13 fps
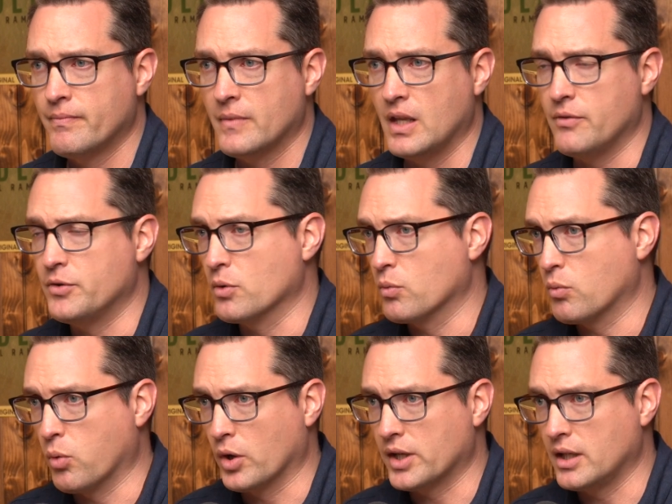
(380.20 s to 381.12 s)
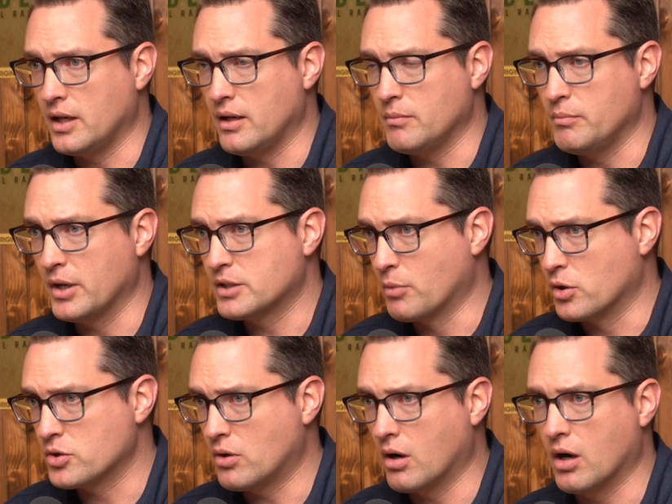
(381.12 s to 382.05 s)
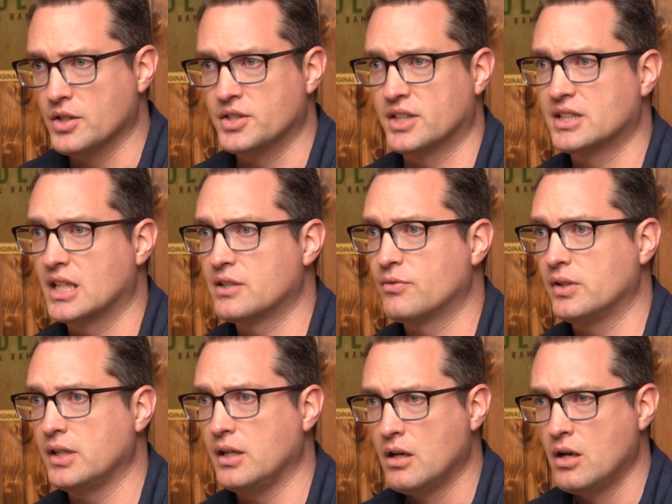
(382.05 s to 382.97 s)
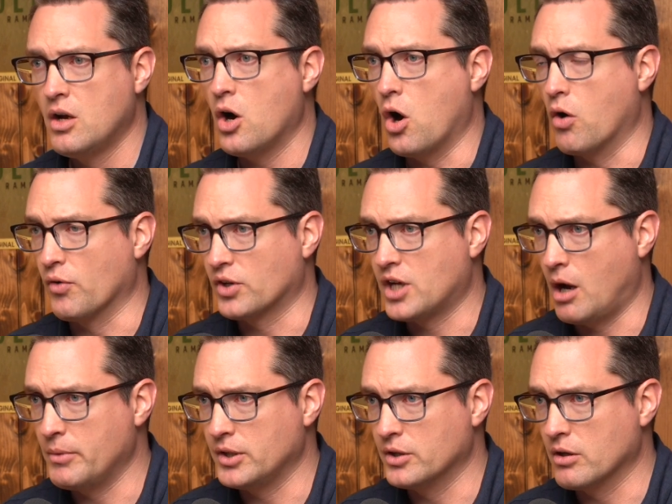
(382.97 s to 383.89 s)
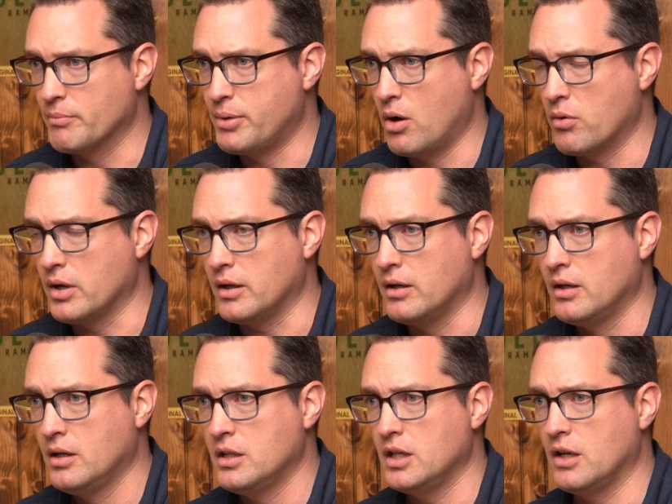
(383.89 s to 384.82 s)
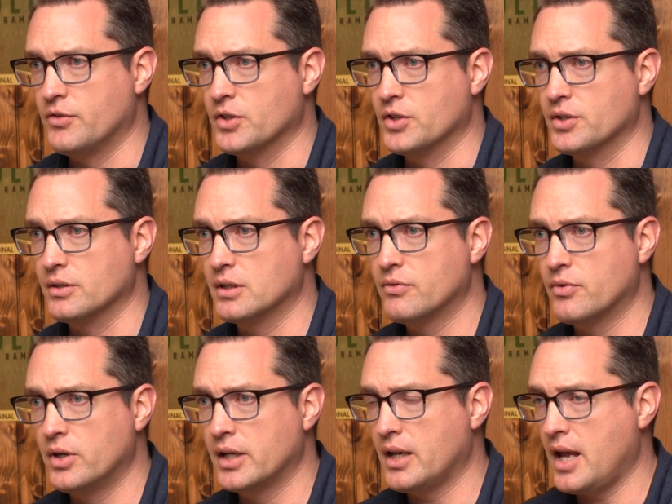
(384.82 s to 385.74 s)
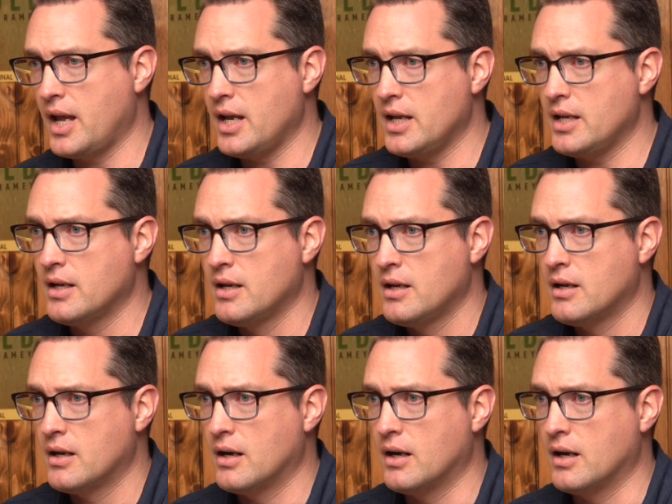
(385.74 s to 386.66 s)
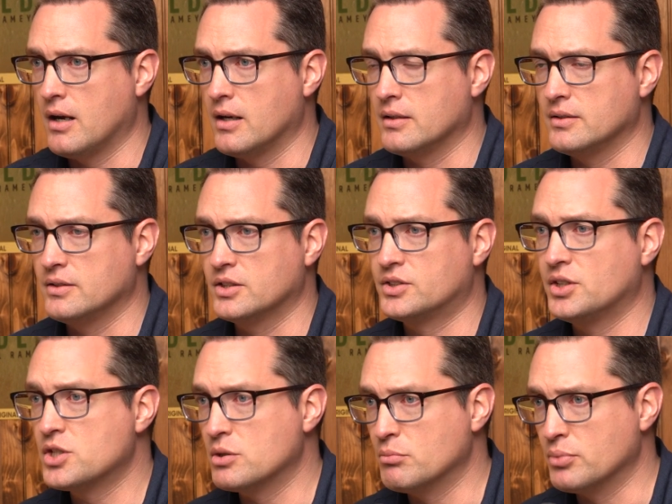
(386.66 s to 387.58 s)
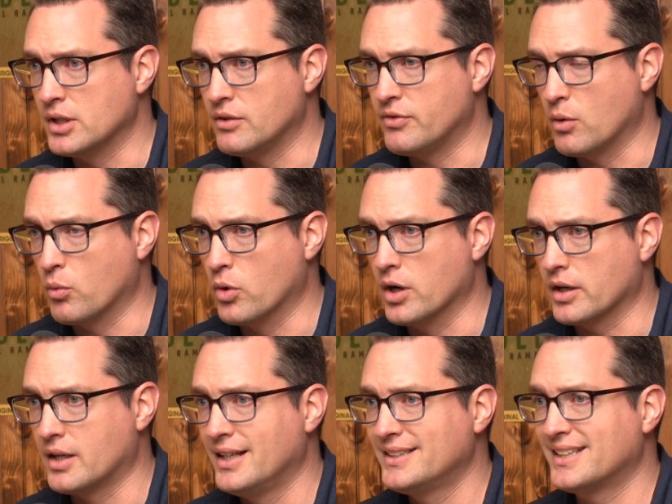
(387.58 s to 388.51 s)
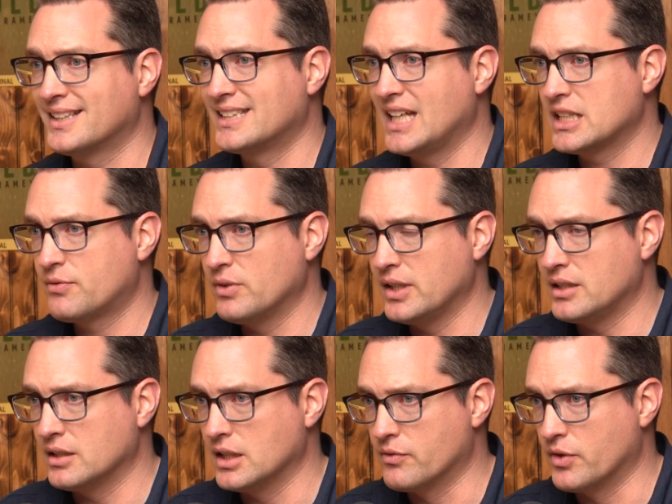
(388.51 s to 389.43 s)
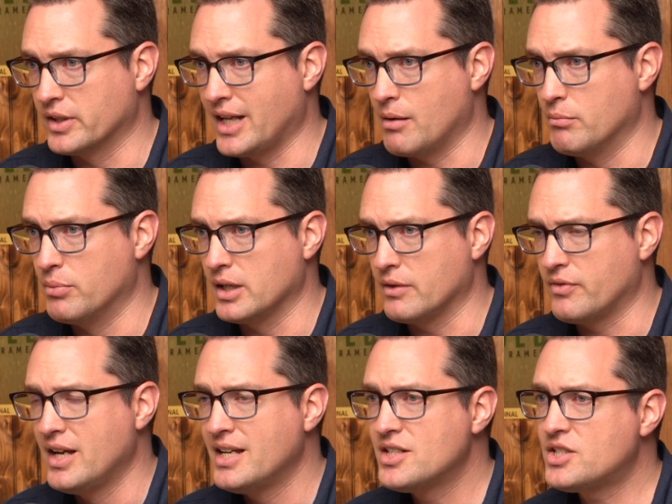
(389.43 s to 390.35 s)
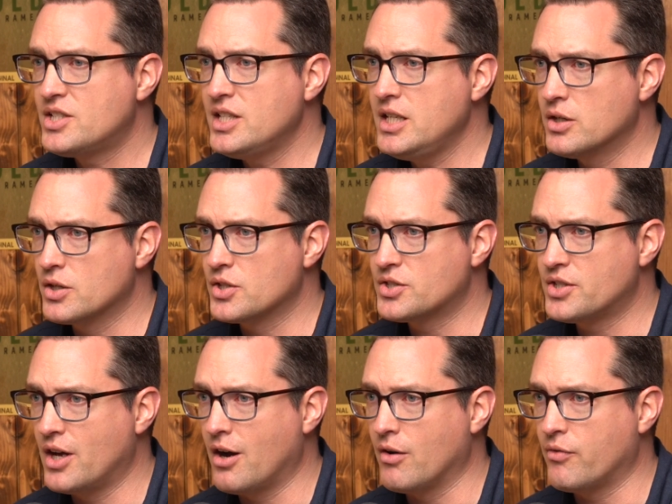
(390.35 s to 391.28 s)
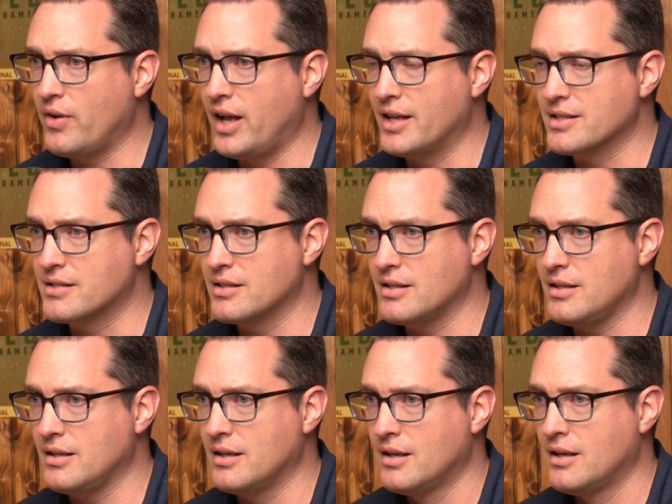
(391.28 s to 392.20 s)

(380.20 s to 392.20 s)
if you're working in mixed martial arts, successfully overcoming your opponent. If you're delivering a decision brief at work, successfully delivering that brief. See yourself as the